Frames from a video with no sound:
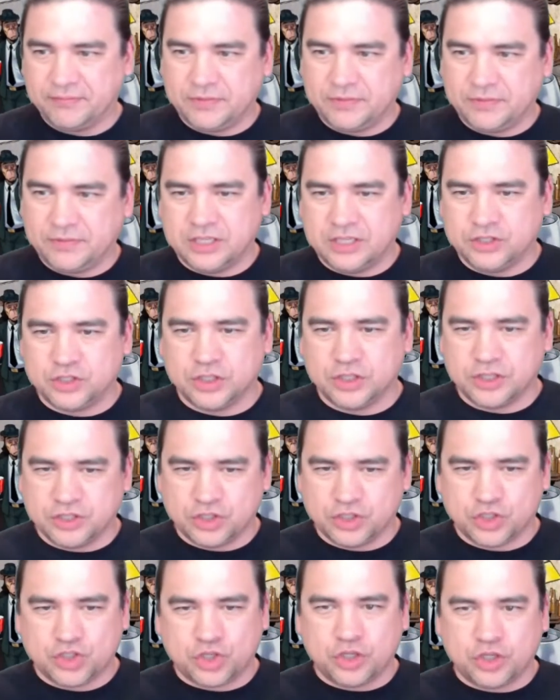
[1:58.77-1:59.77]
there's a
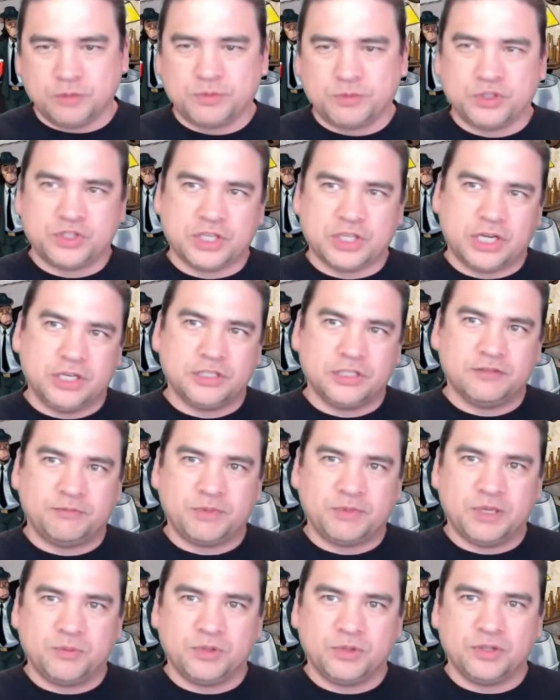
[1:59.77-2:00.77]
certain percentage of
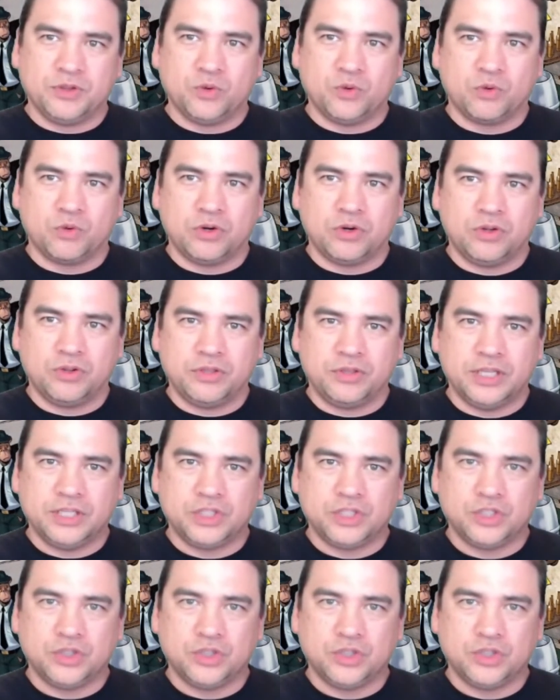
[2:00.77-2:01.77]
people in the world that
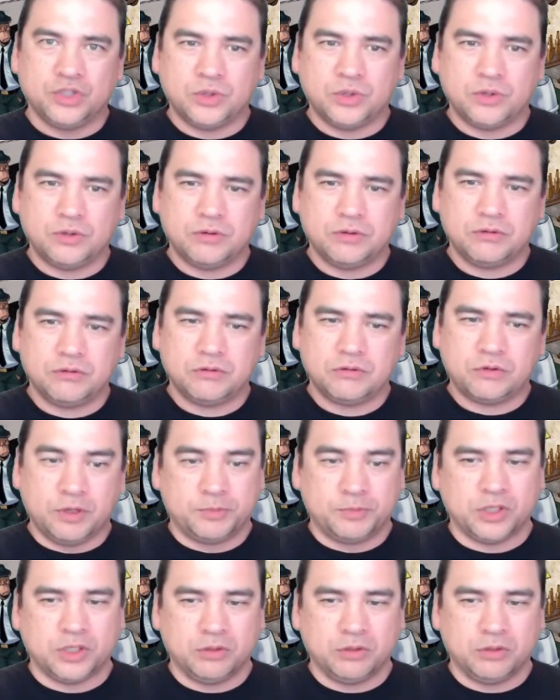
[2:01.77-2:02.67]
do crypto,